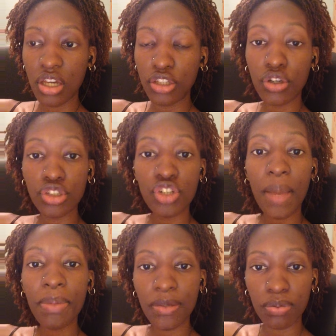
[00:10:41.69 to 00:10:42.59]
you
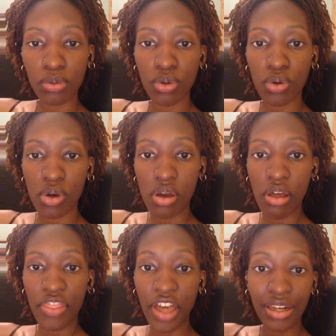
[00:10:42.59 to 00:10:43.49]
attract people
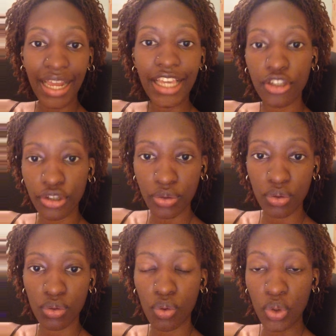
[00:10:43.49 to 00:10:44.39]
that are like you
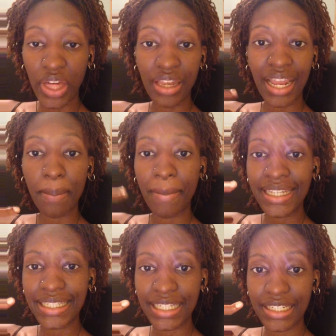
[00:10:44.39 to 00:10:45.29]
or that are
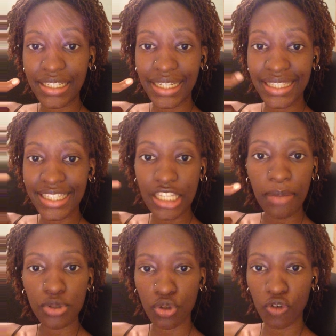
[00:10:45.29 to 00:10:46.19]
like-minded in
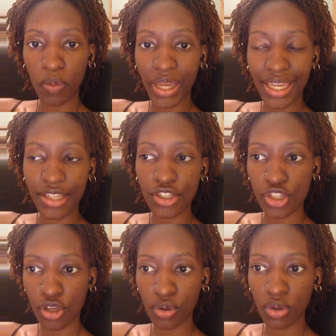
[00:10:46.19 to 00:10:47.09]
some sort of way.
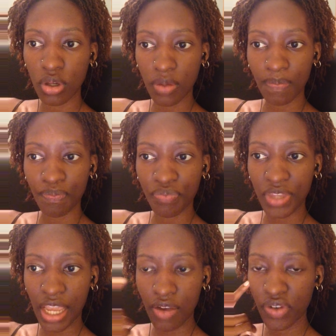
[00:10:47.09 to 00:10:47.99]
So
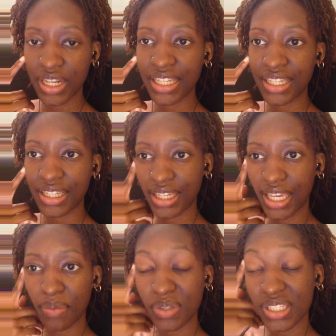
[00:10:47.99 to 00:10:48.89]
I really,
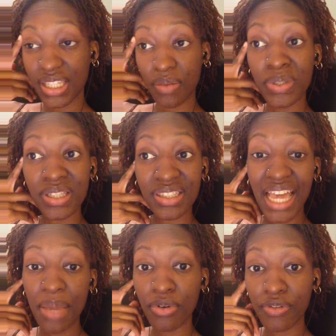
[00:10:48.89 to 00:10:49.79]
it was a
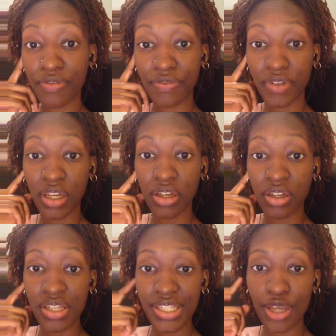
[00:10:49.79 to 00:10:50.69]
time of
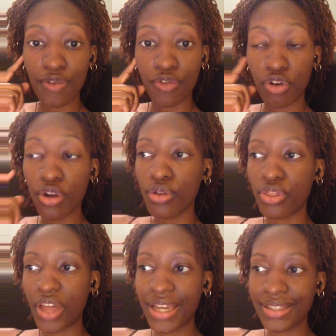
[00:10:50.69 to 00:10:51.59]
self-growth
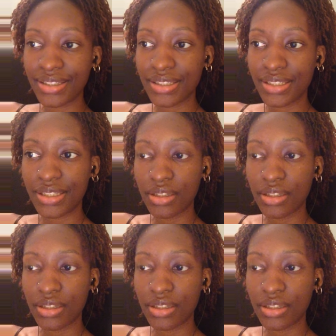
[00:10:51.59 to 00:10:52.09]
and